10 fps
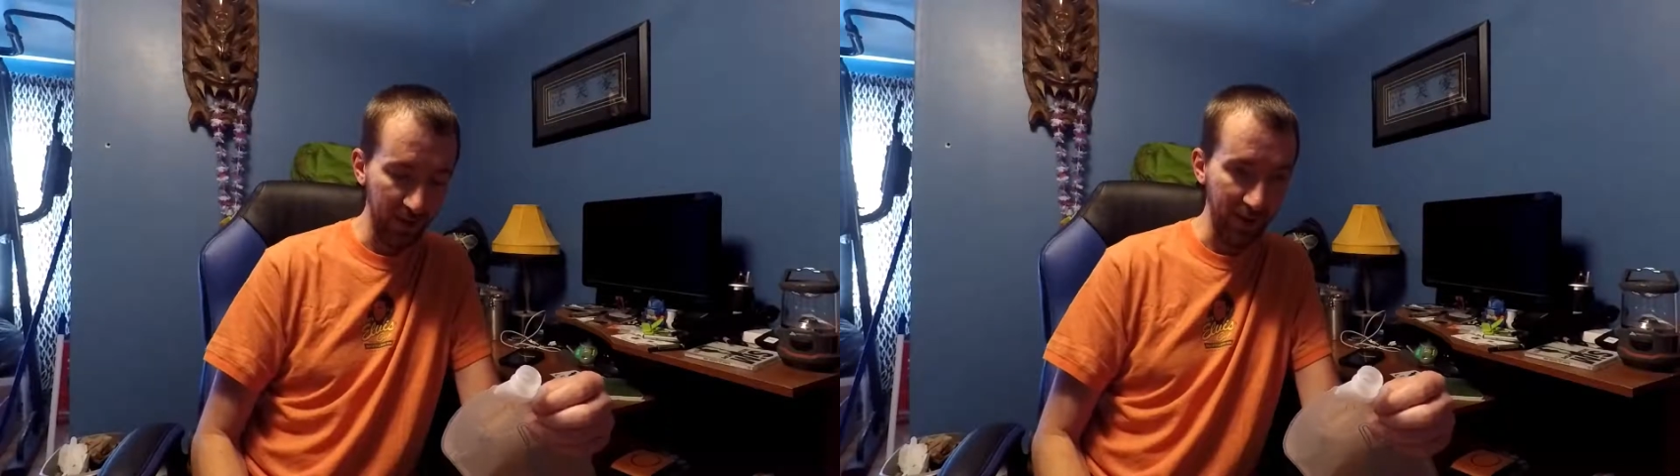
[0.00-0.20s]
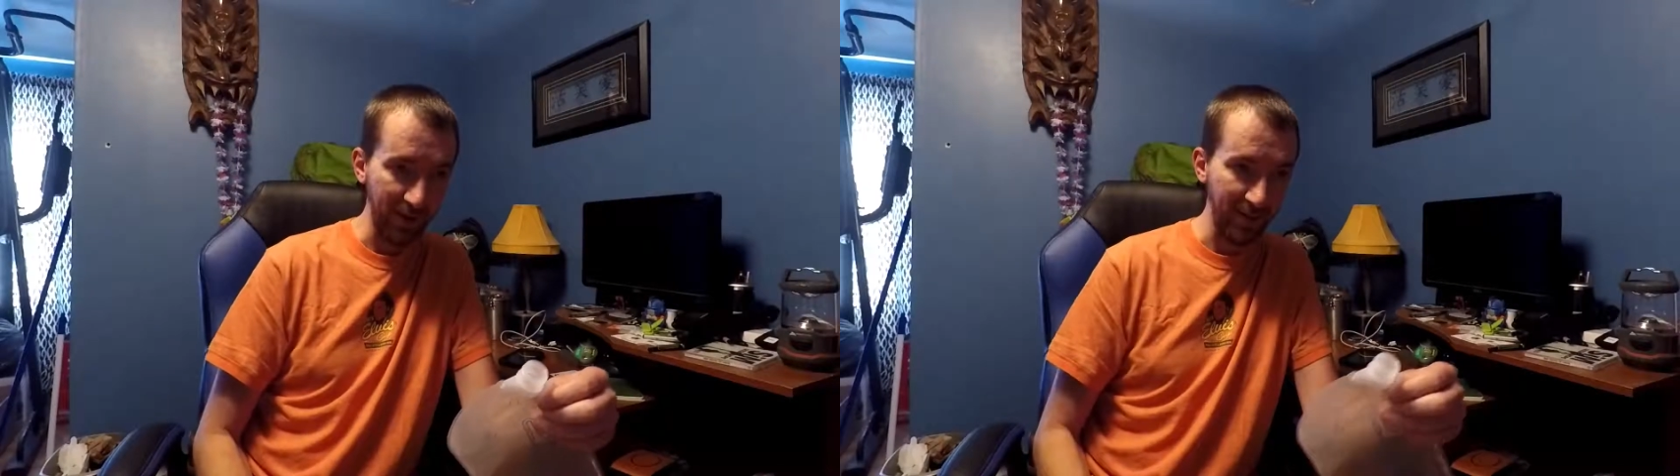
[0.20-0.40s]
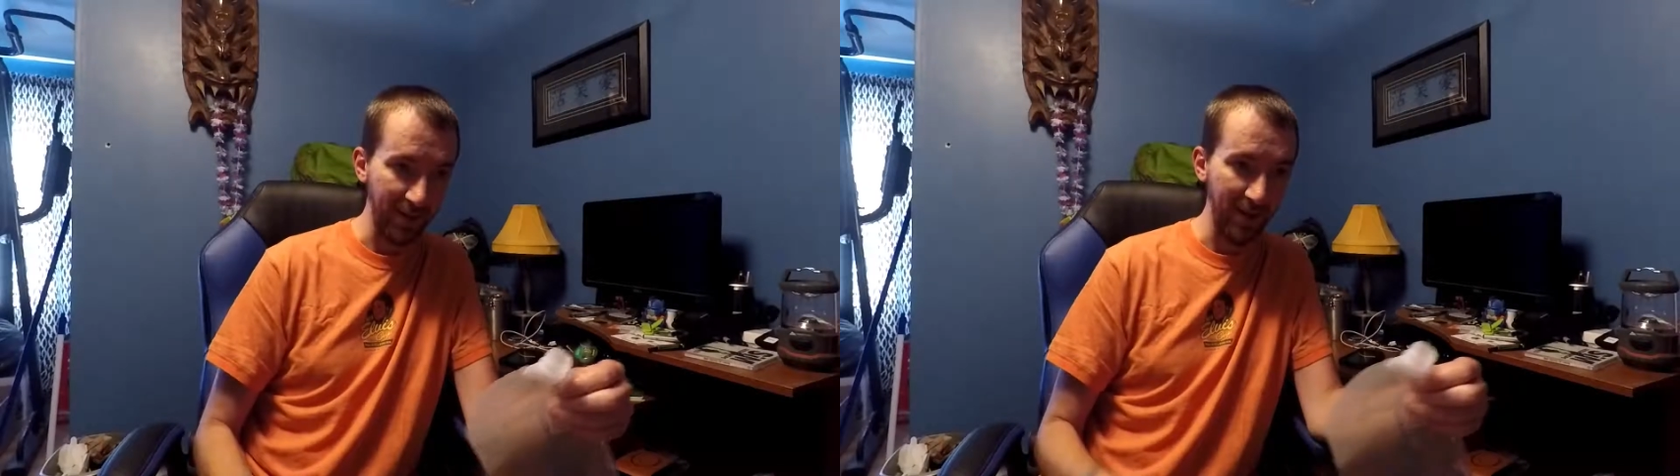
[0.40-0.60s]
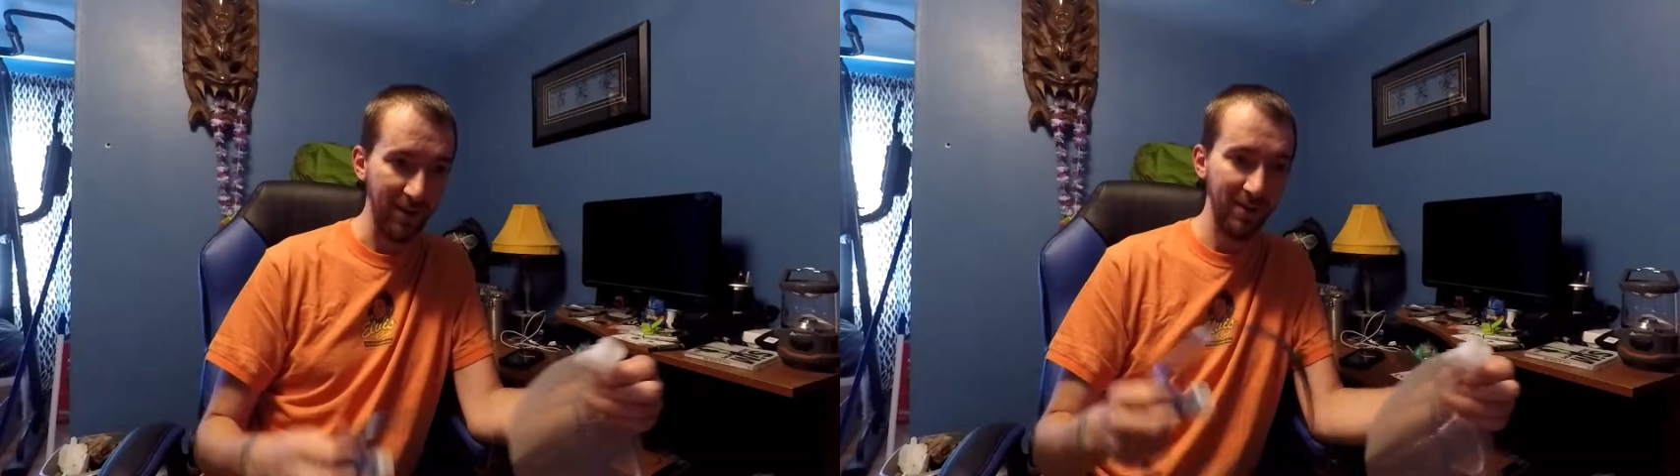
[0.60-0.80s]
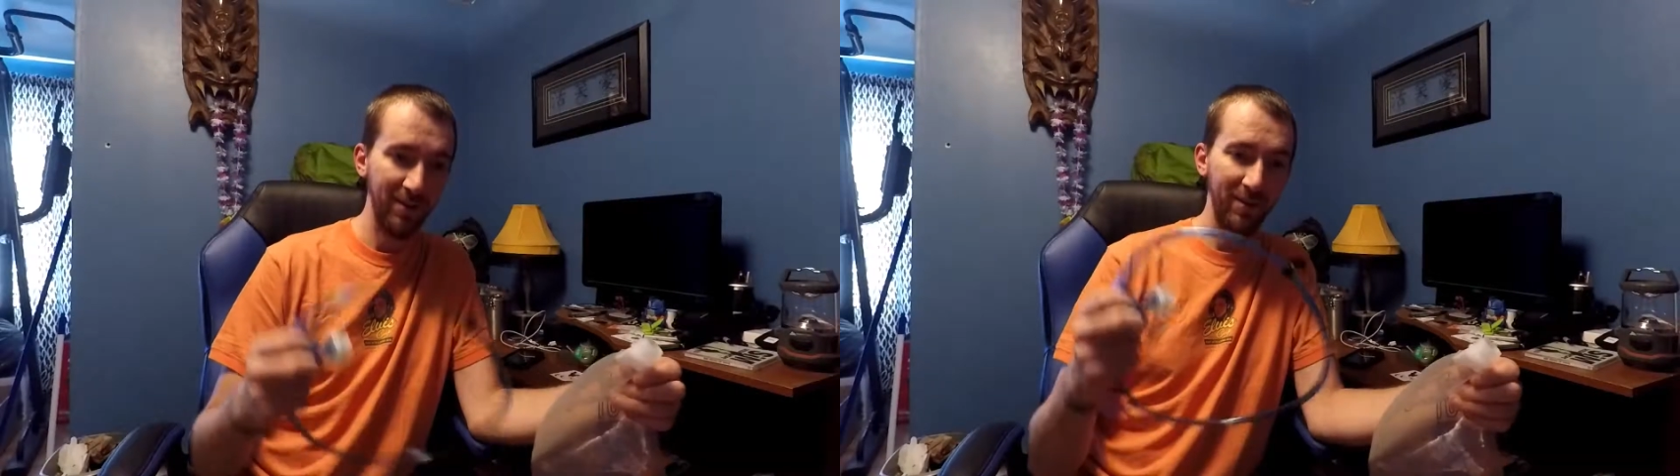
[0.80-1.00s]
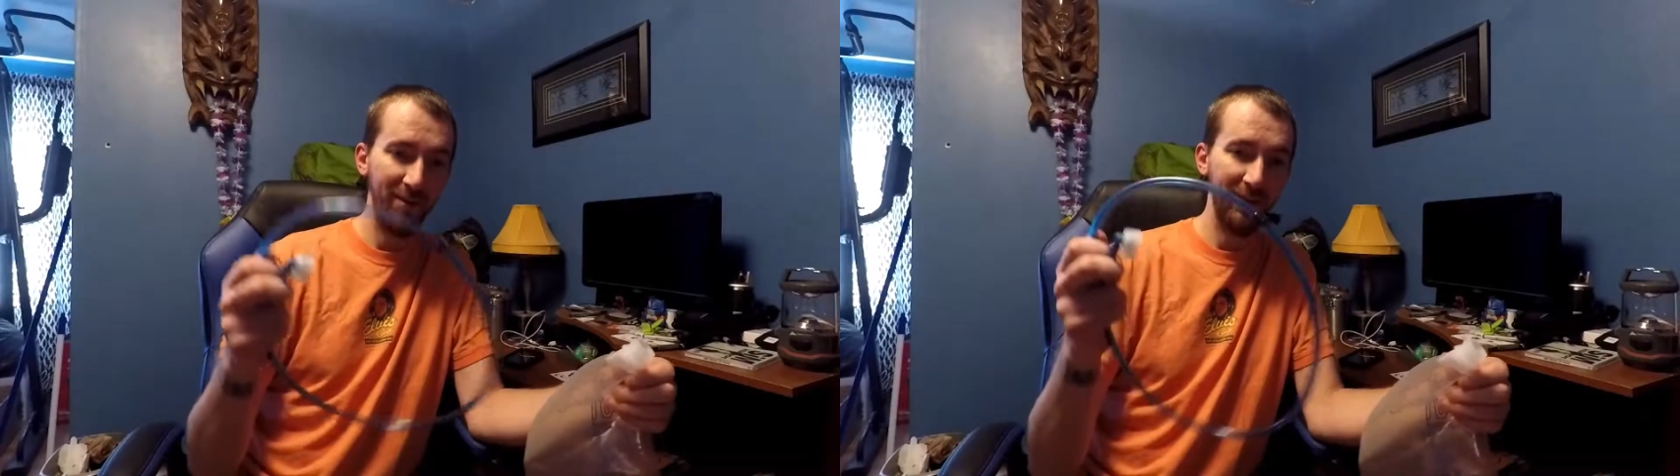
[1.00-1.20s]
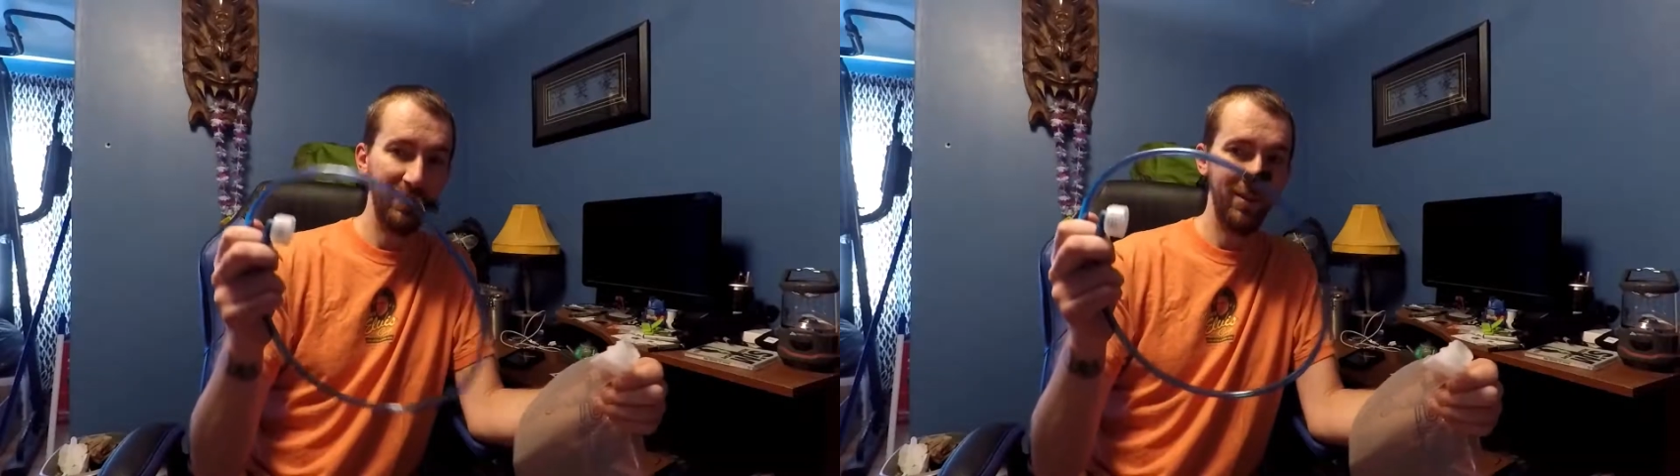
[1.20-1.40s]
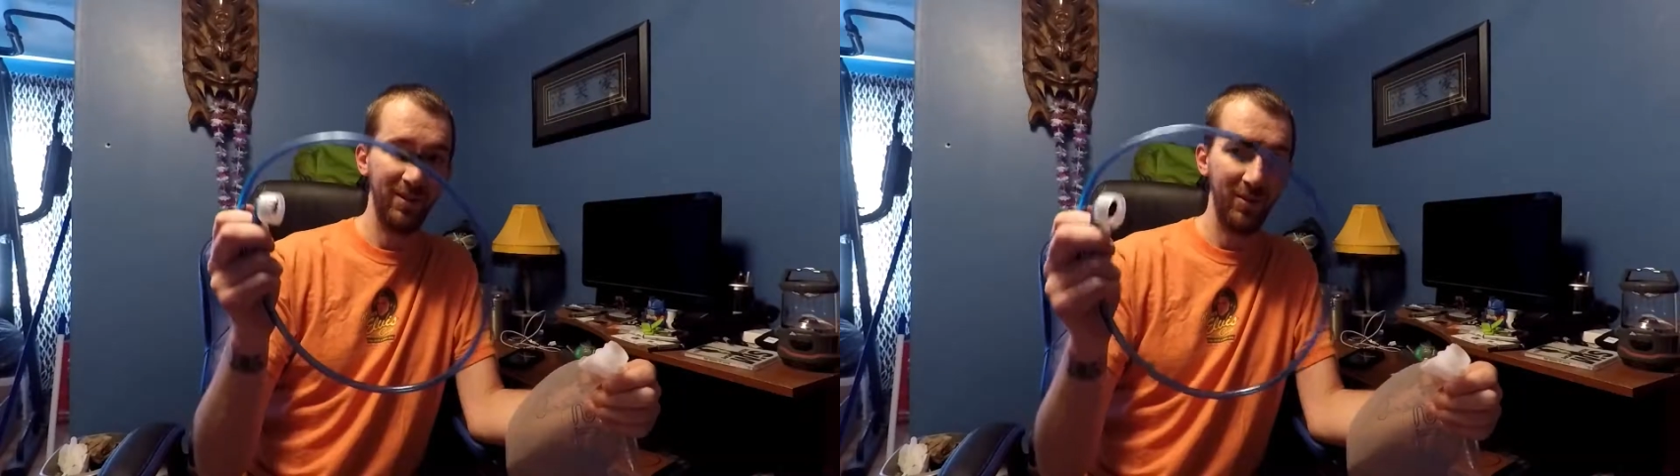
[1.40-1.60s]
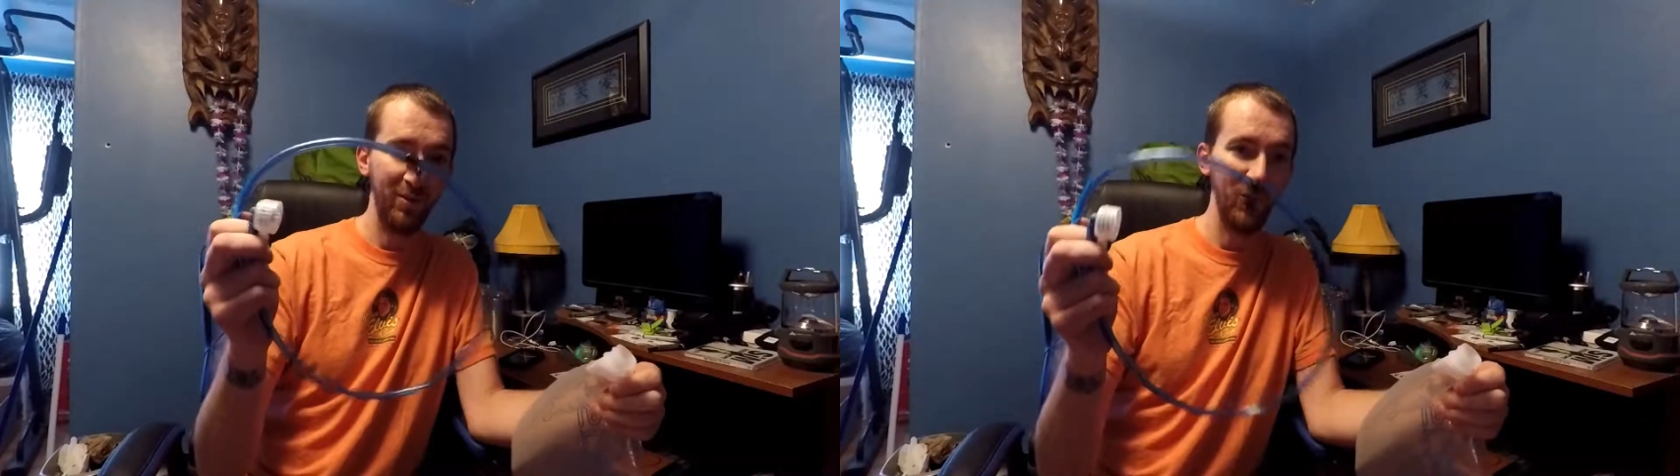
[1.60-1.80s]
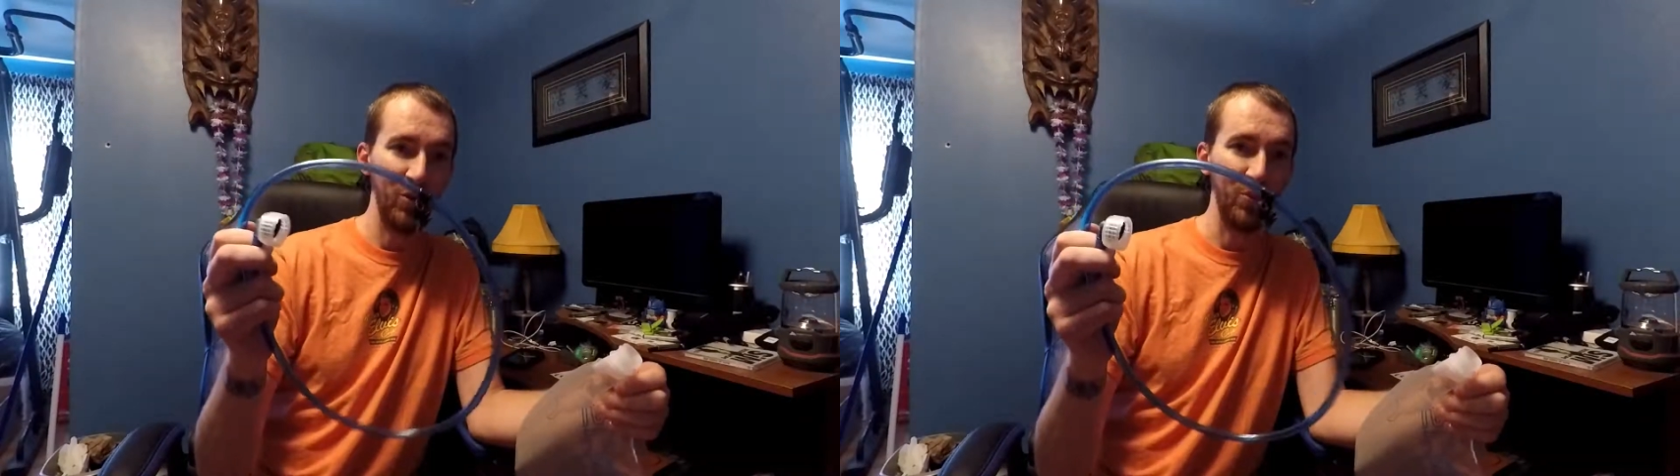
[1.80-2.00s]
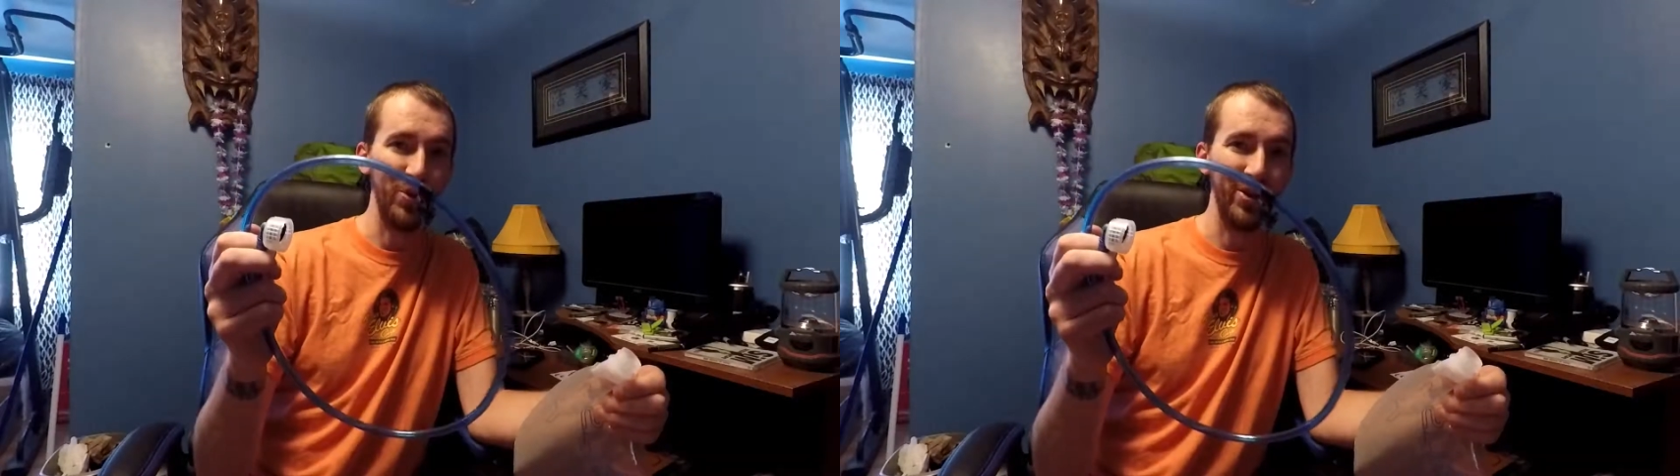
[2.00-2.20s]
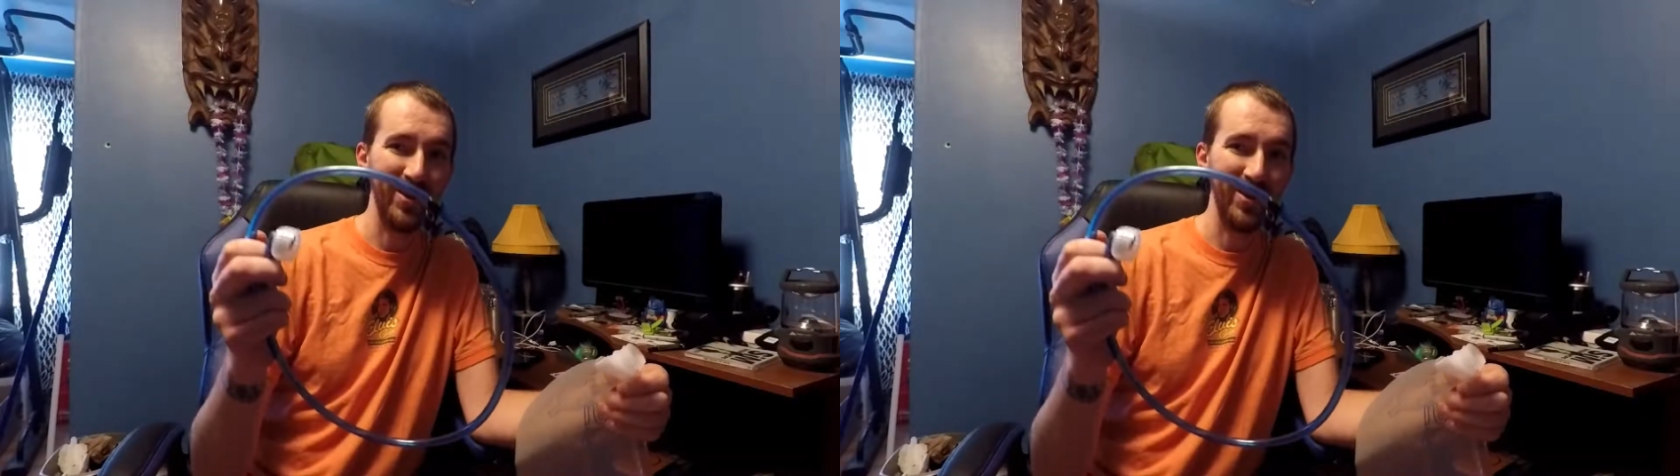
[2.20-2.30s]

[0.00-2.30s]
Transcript: I take the tube